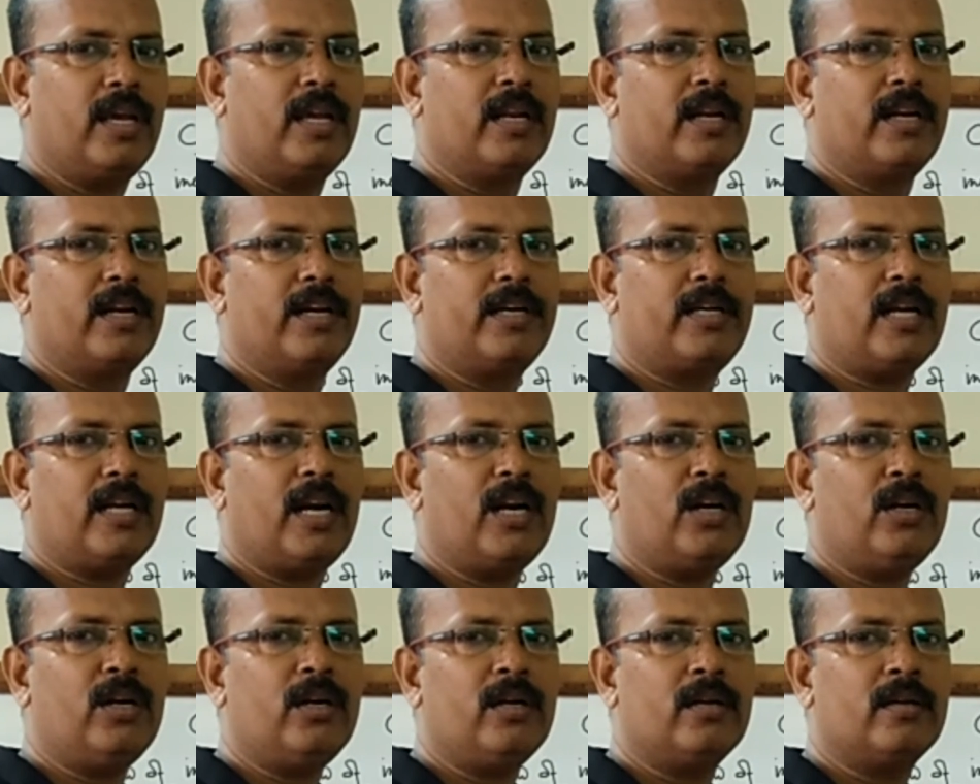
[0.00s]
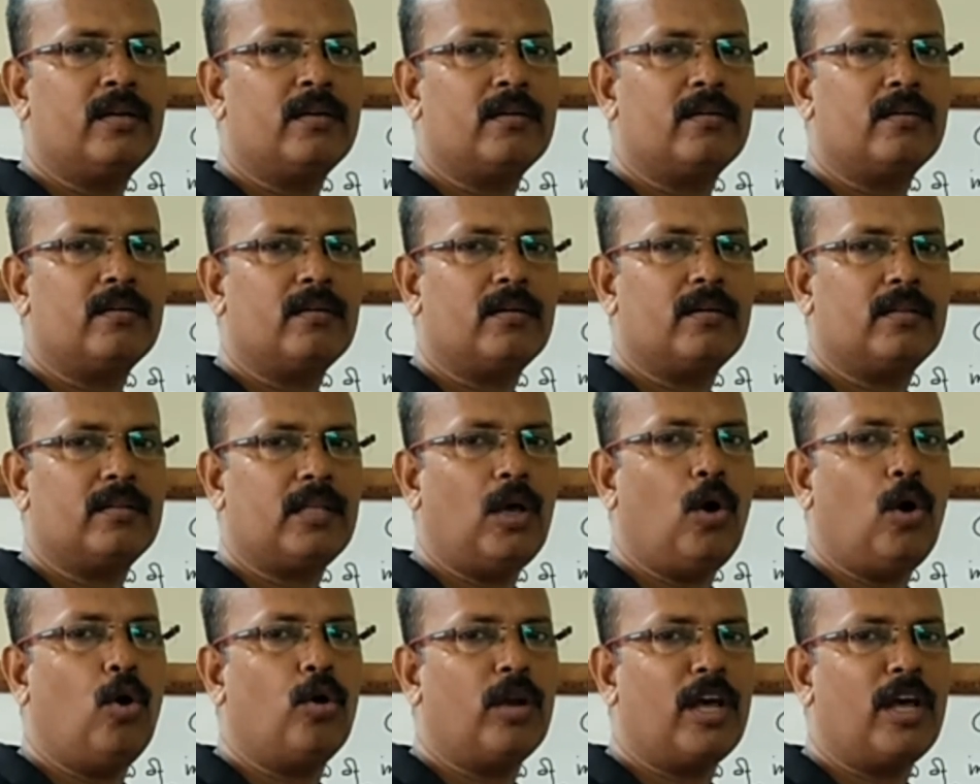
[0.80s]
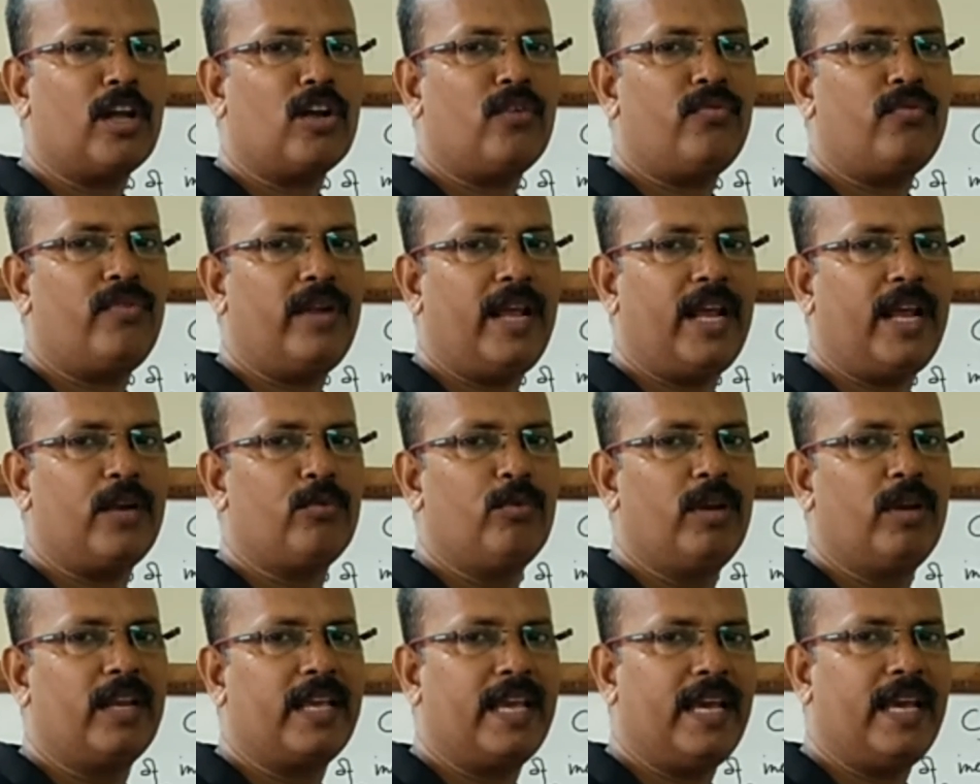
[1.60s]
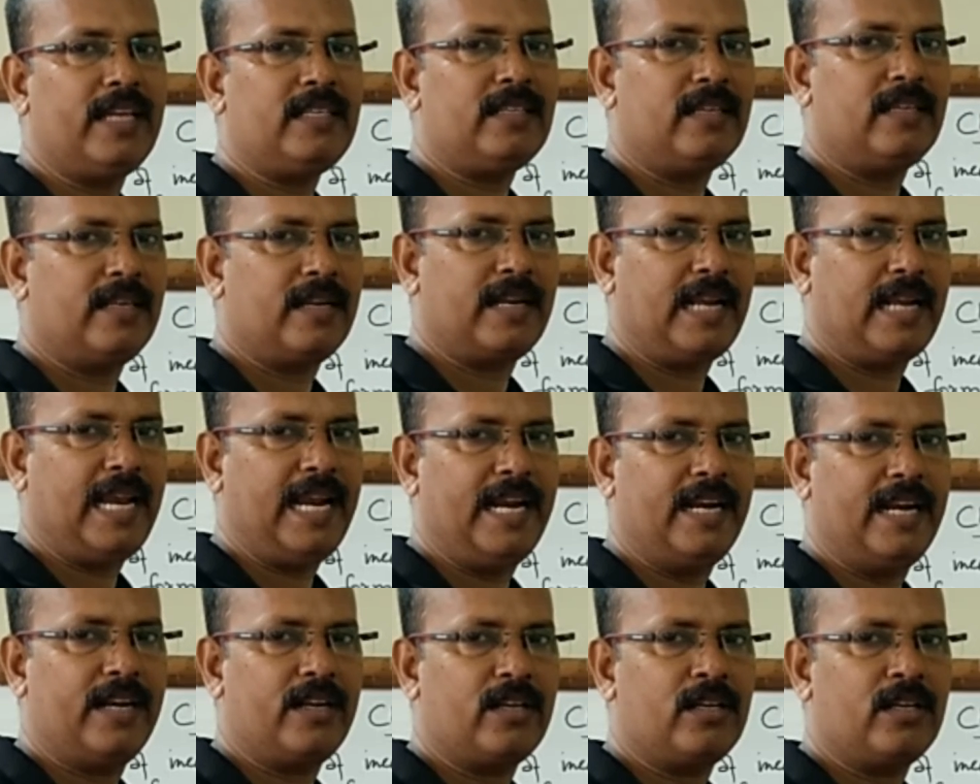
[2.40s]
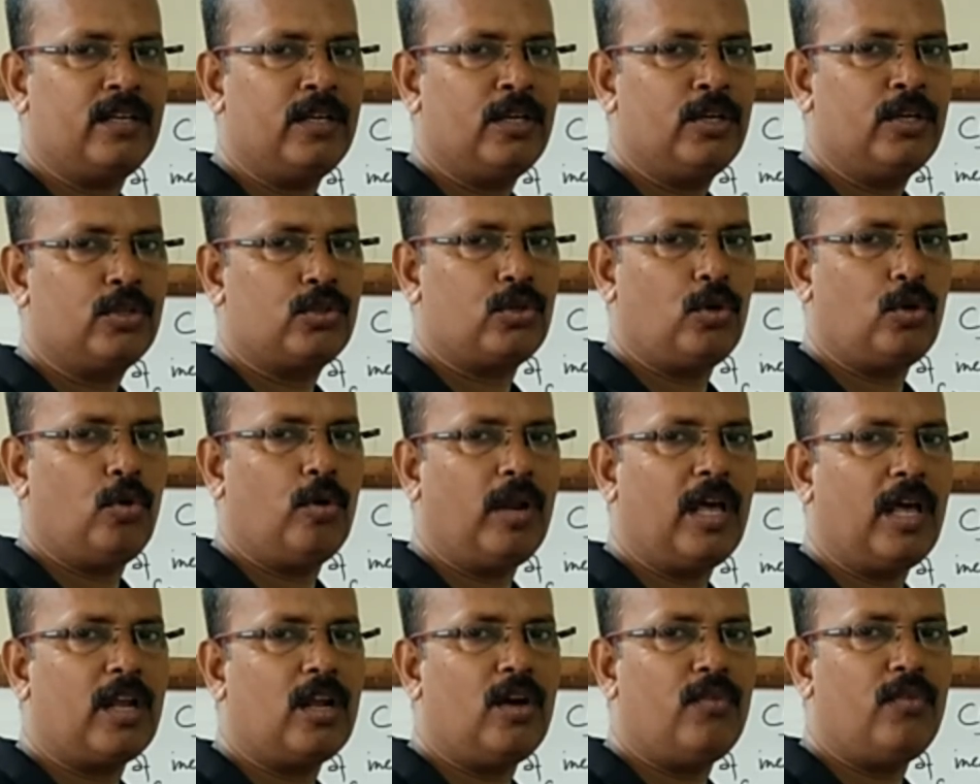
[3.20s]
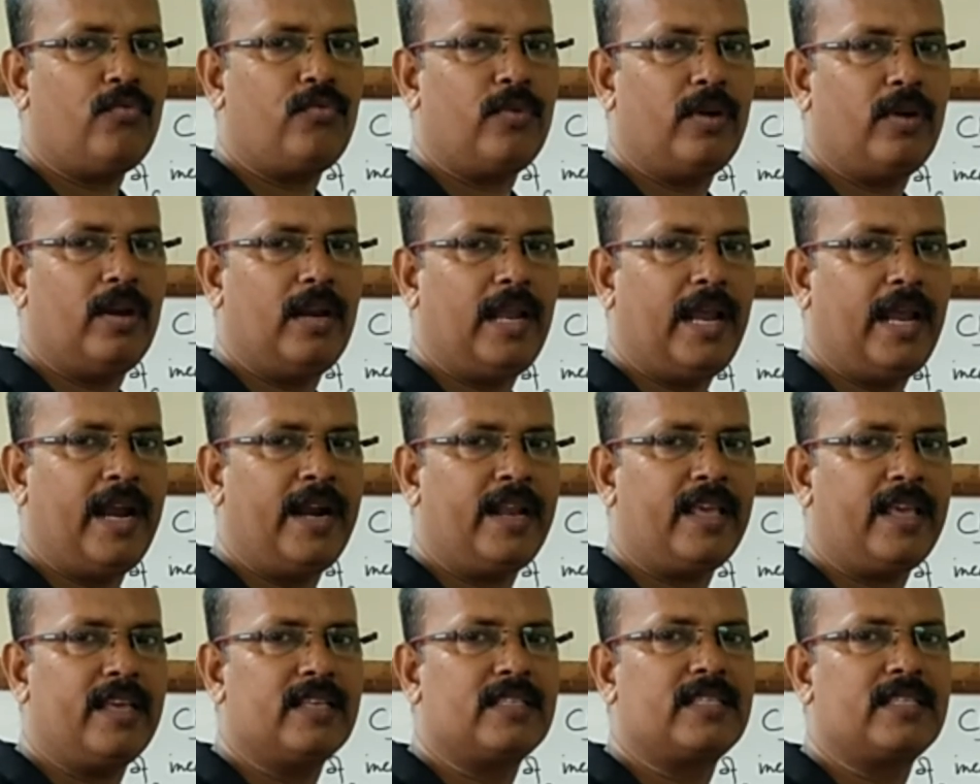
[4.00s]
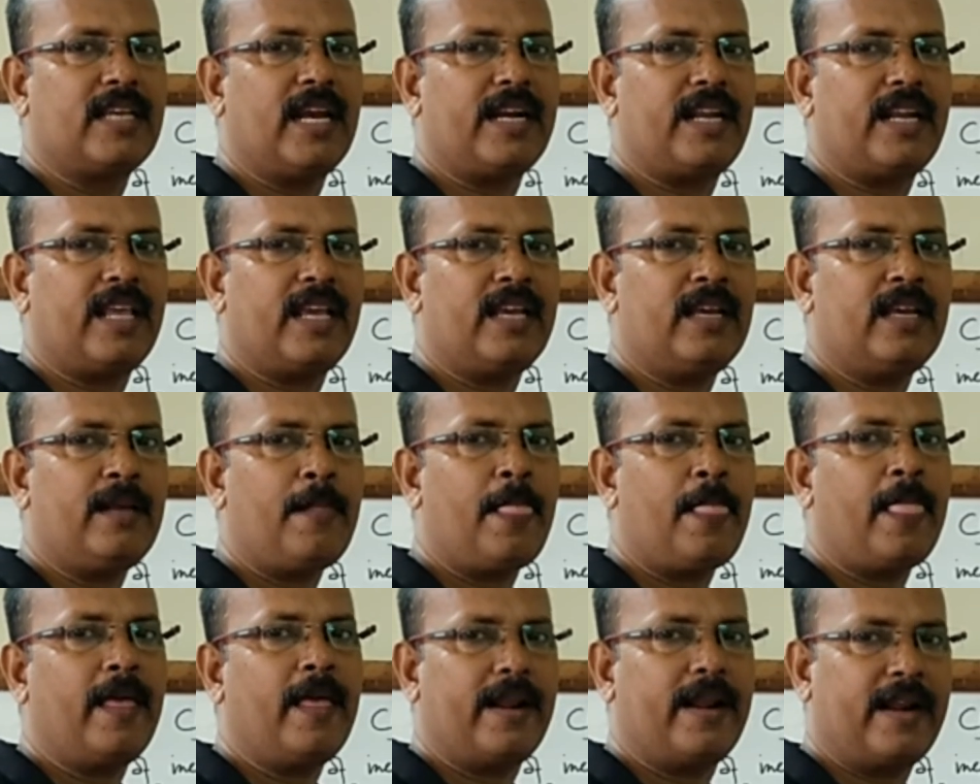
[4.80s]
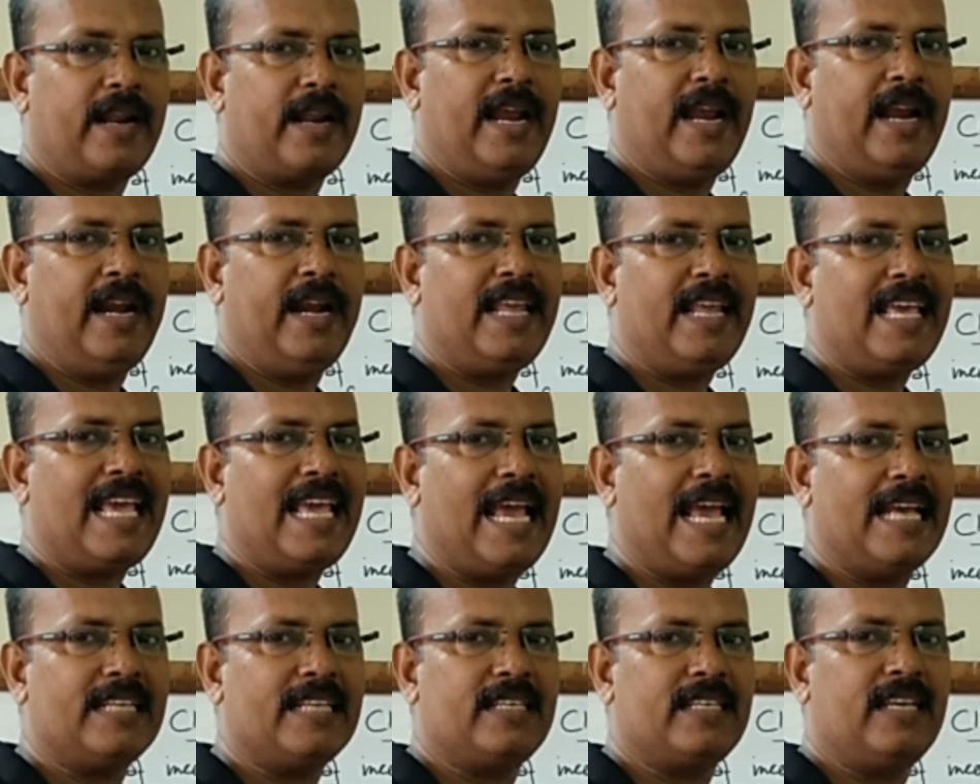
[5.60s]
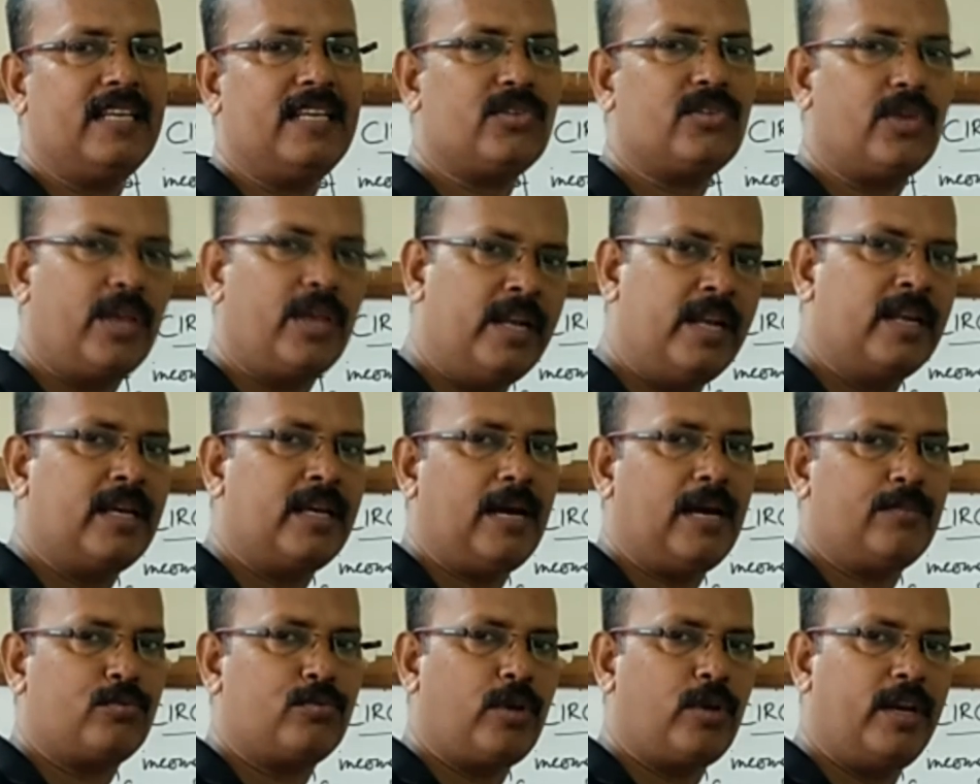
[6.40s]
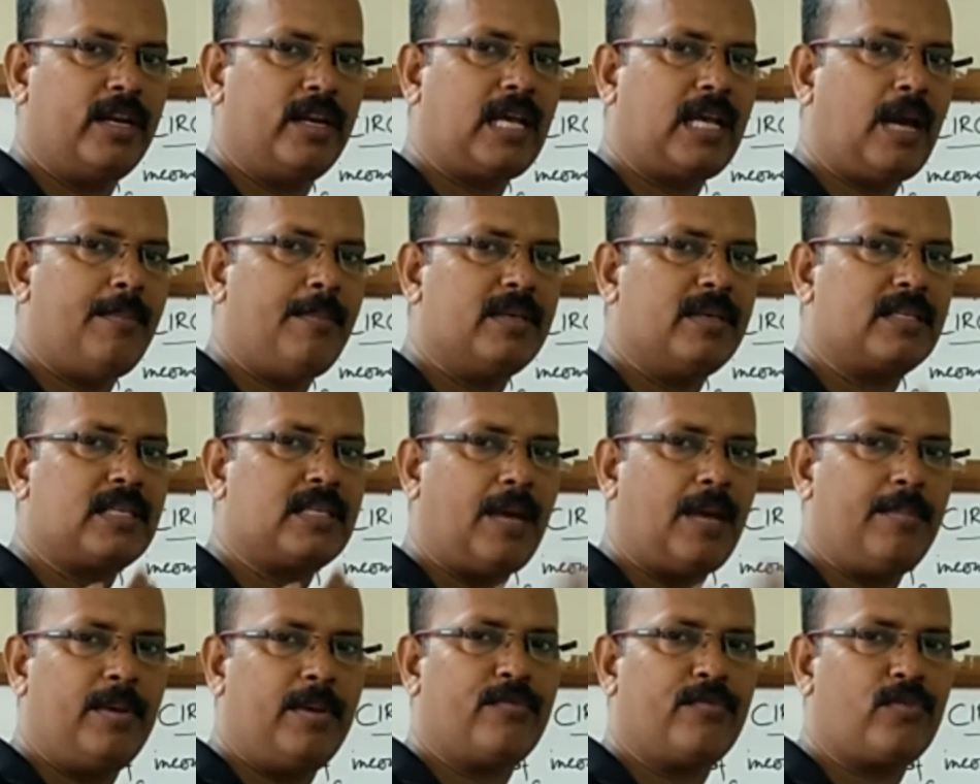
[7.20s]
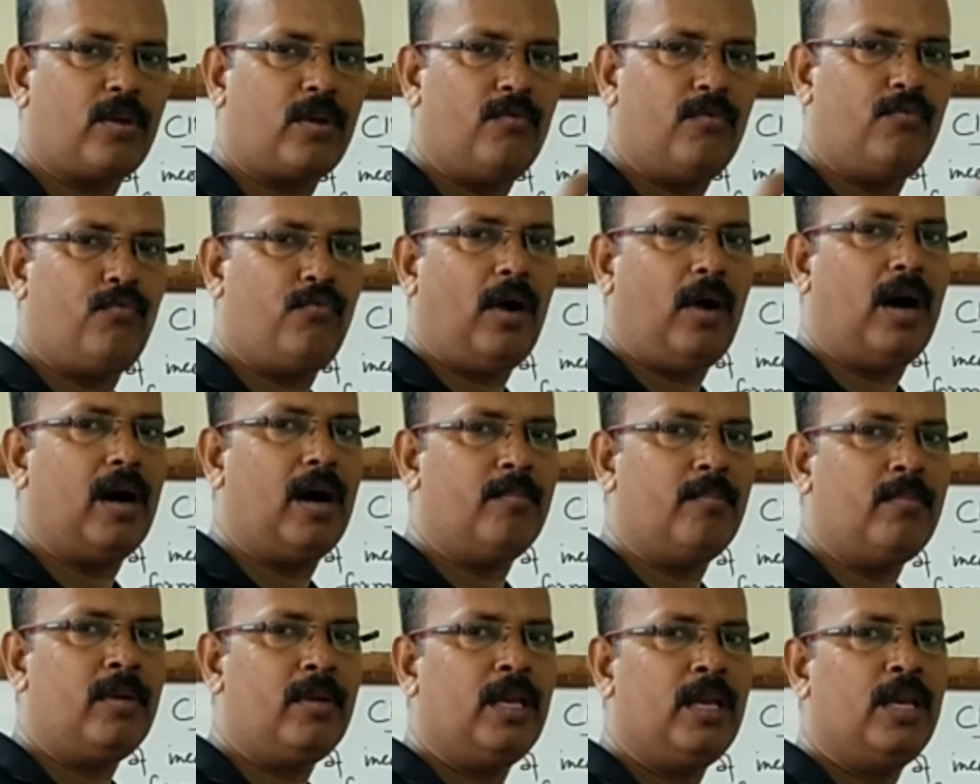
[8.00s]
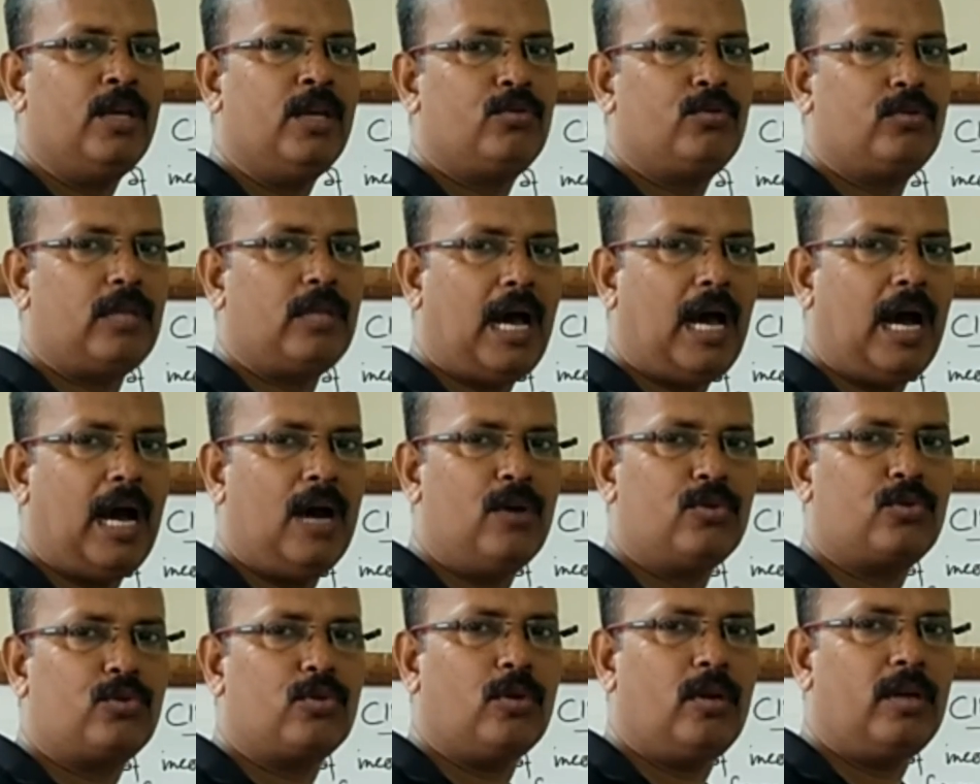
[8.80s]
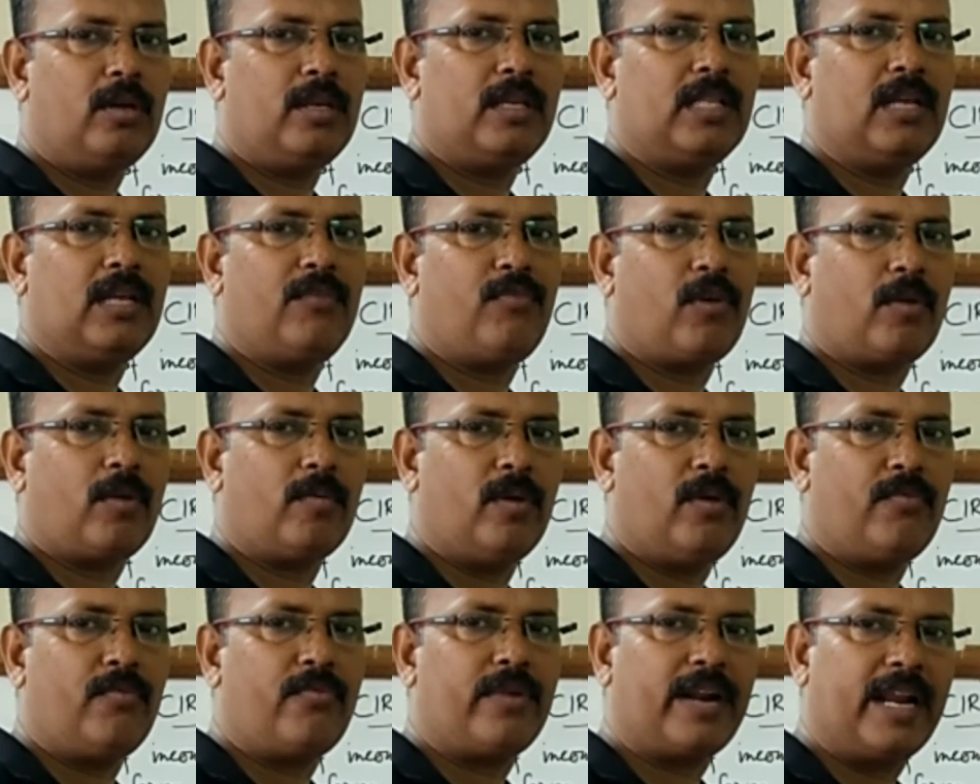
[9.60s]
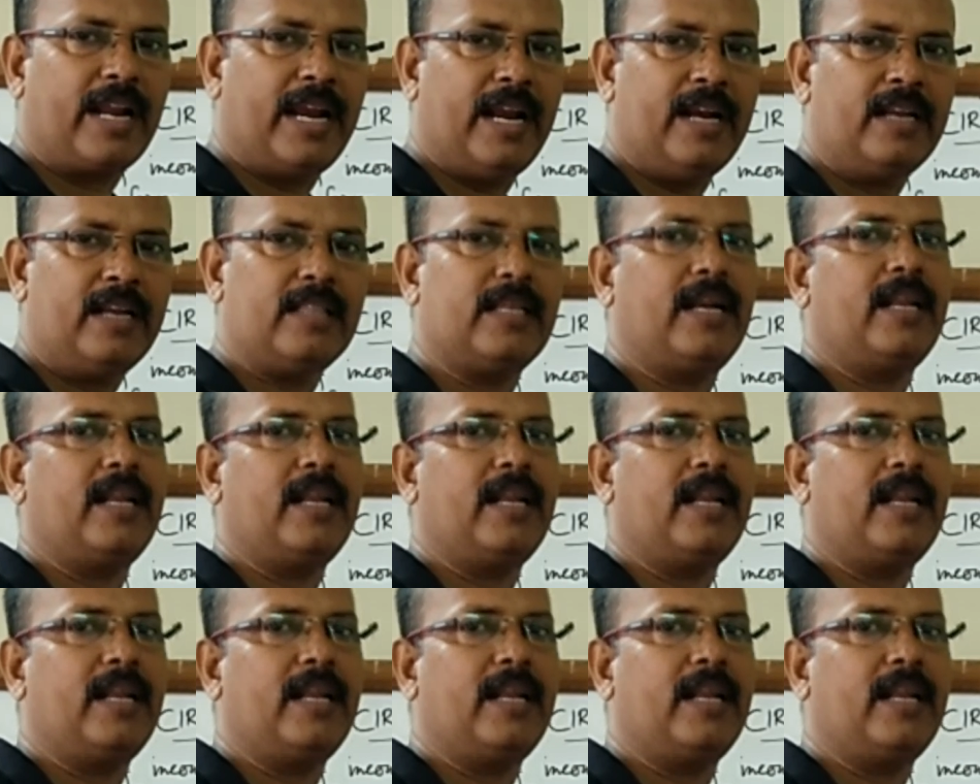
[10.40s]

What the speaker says: In return, the owner of land will get rent. So owner of land is getting rent as his income. So income is coming from farm to the household in the form of rent.